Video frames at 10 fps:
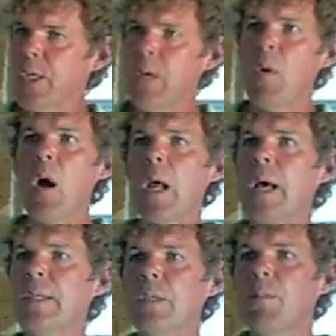Sheetrock
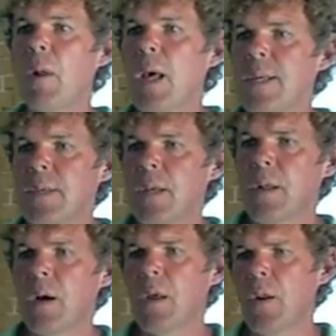has its place,
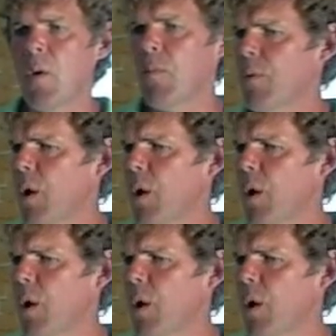and no,